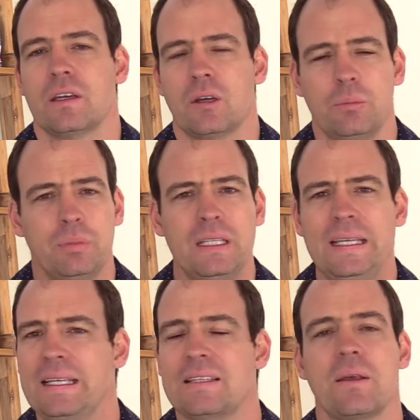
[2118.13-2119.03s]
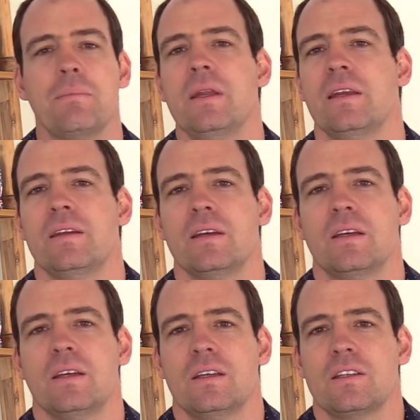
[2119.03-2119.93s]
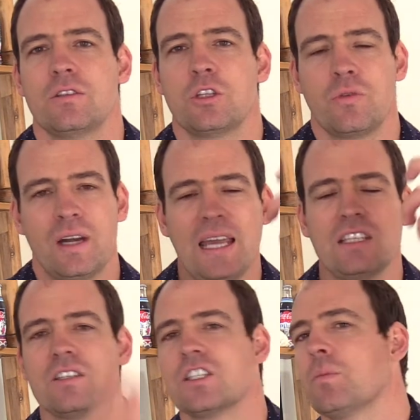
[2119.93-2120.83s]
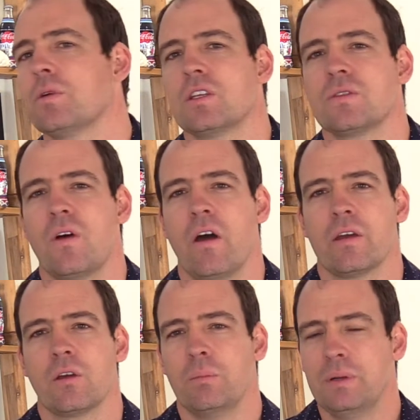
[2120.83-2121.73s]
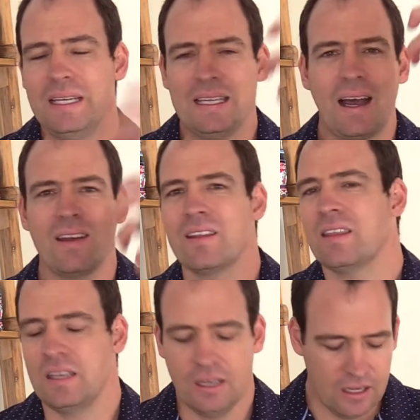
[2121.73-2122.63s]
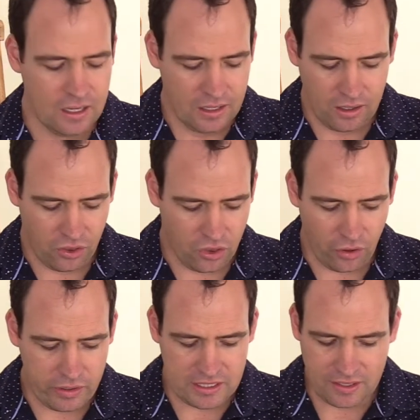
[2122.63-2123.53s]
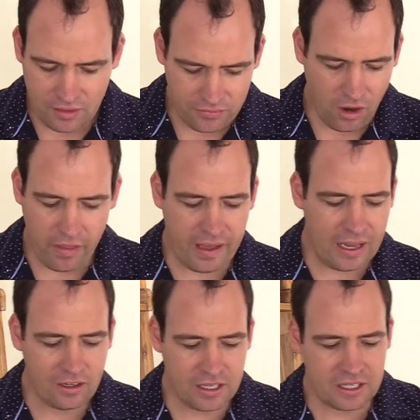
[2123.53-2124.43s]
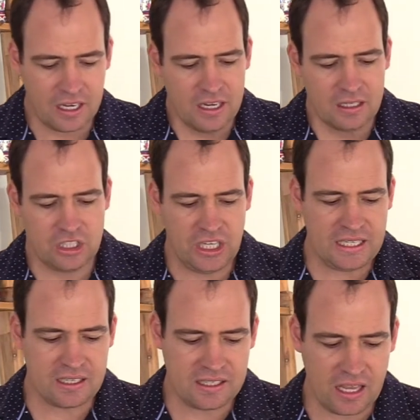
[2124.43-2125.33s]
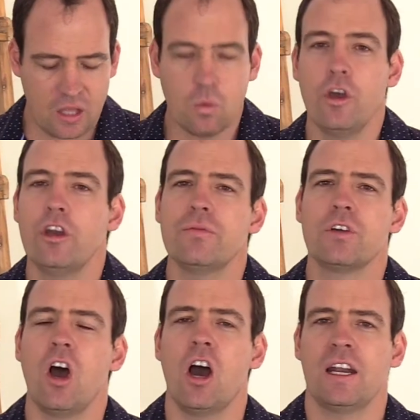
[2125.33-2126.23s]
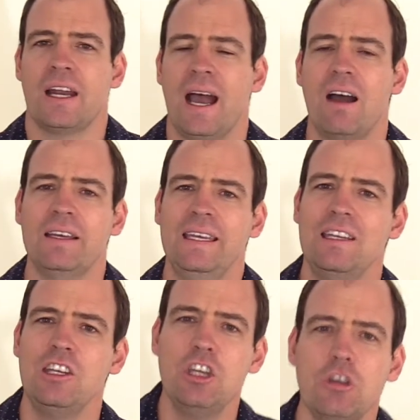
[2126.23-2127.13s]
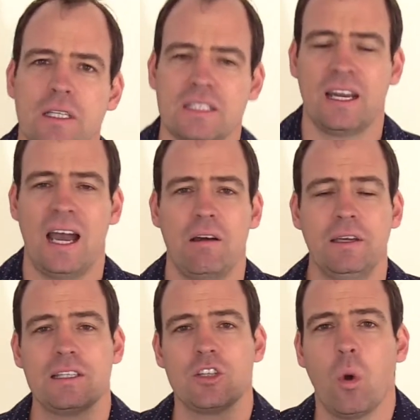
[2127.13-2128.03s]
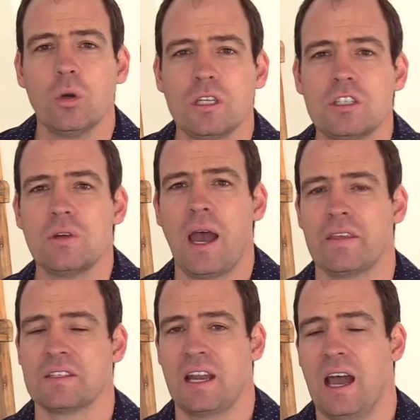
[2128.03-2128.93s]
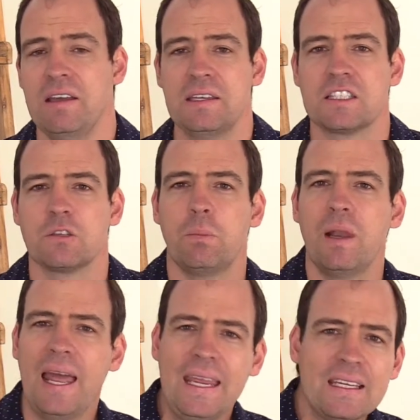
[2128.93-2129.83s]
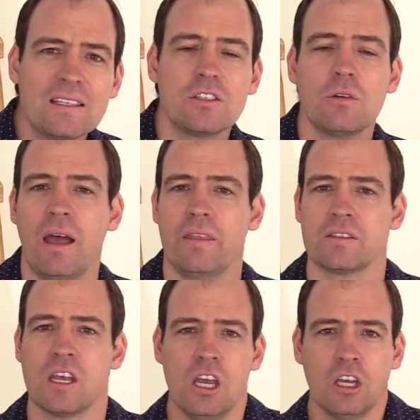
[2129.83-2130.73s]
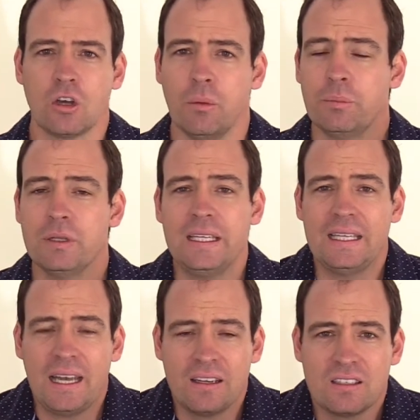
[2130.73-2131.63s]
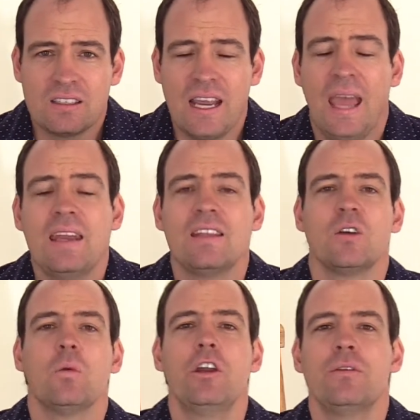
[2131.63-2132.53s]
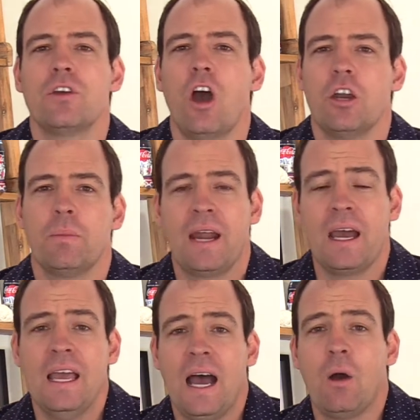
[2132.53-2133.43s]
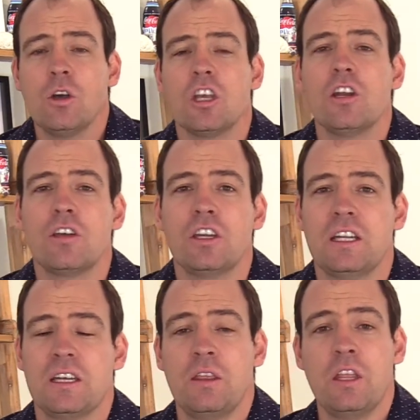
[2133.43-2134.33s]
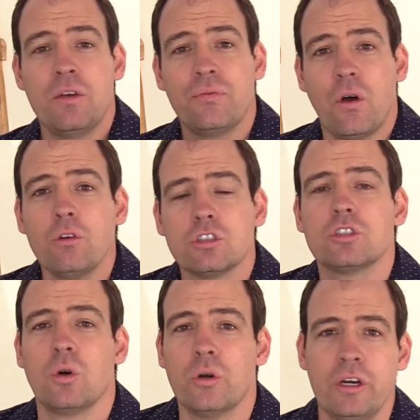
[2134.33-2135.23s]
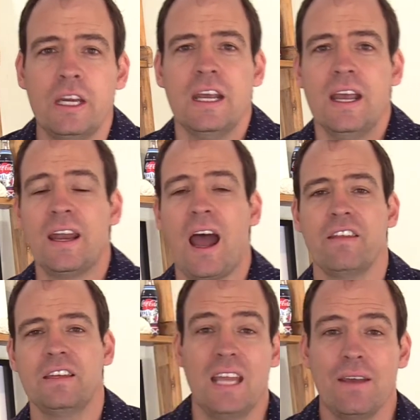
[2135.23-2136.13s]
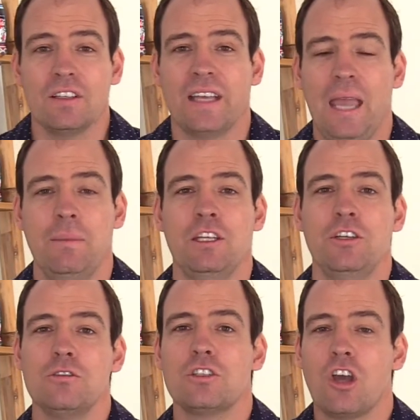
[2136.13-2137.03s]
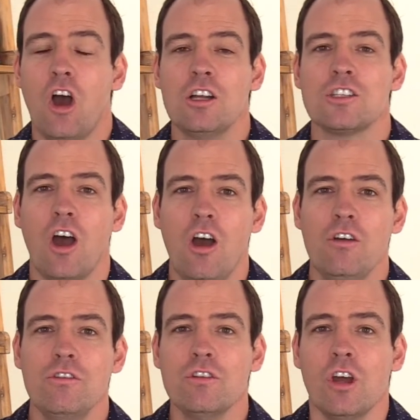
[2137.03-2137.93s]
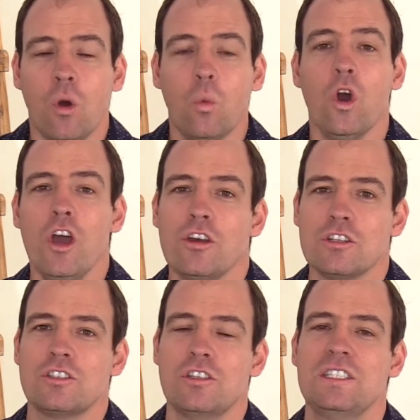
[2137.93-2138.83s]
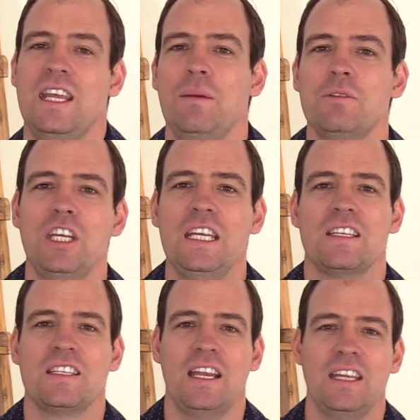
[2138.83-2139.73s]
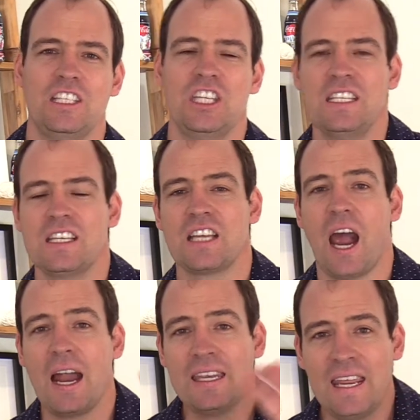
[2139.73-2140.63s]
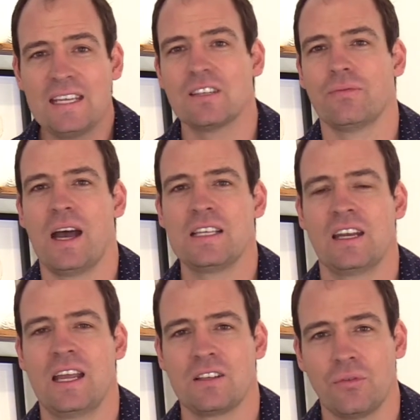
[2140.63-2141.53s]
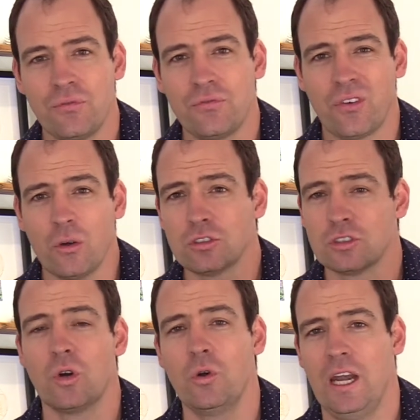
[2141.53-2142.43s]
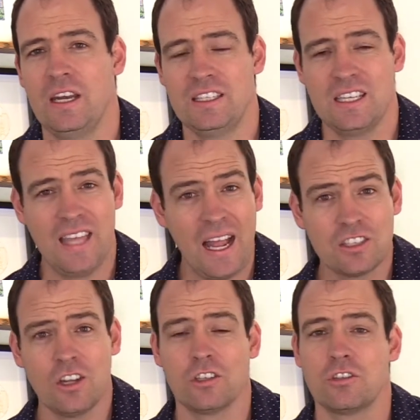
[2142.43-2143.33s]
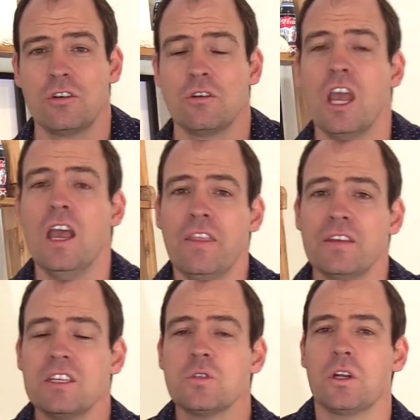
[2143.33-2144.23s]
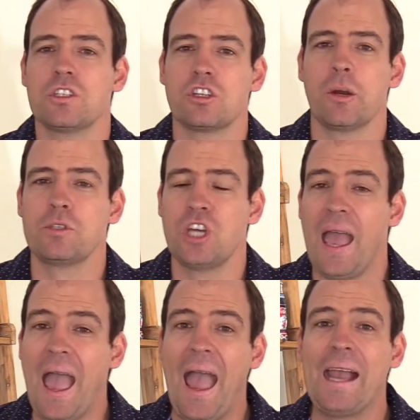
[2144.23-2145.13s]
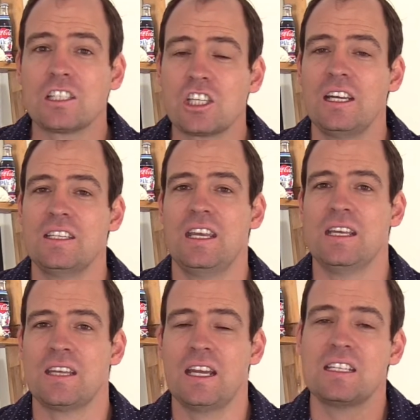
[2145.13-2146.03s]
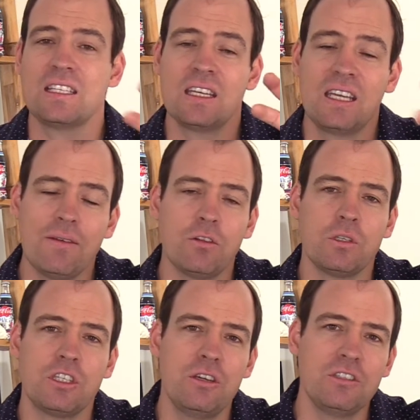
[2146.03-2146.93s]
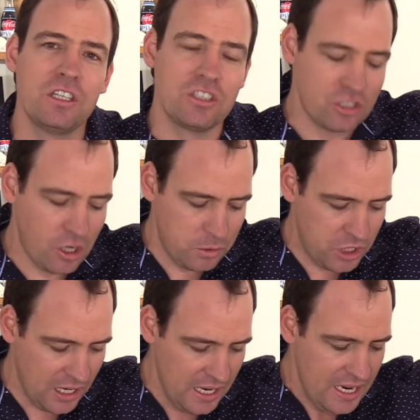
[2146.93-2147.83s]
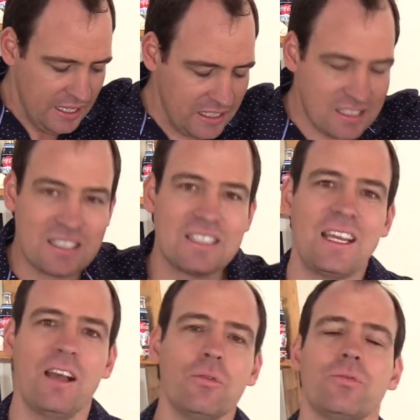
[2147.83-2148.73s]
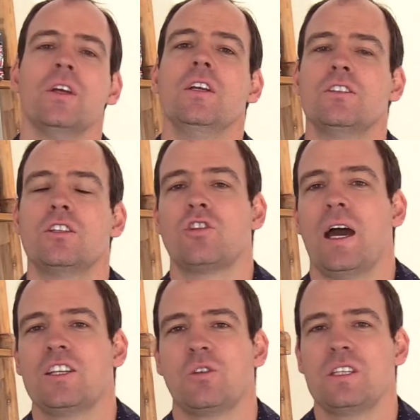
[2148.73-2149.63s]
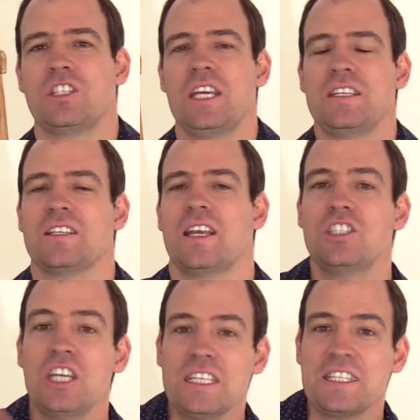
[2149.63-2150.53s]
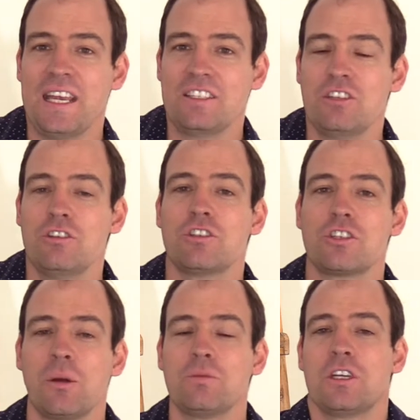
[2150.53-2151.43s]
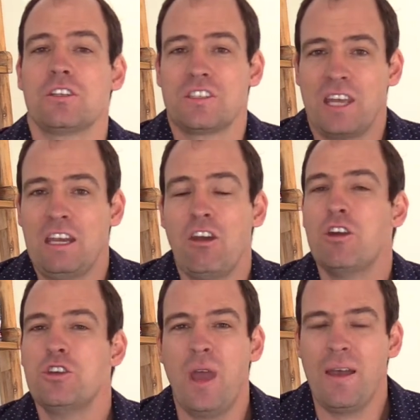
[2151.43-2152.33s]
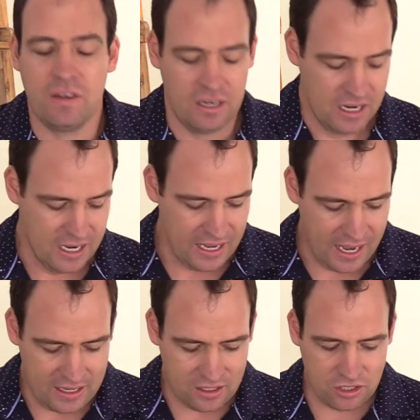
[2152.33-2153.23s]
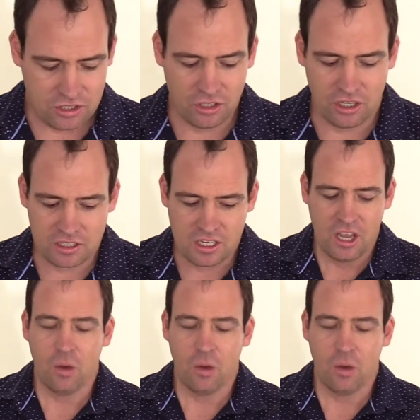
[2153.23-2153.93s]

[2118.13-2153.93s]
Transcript: Completely submitted to the relationship with his Father, completely under the authority of the Father. I look at Jesus and the Word of God and how he knew it and how he taught it to others and how he explained it to others, completely understanding the Word of God. But I also look at it in the false story and how the devil came and used God's own words to tempt Jesus, and yet Jesus identifies it as a false story and he says that's not true. This is what Scripture actually says, and the devil was using Scripture itself to try and twist Jesus, and Jesus has to use Scripture to say, no, you haven't understood it.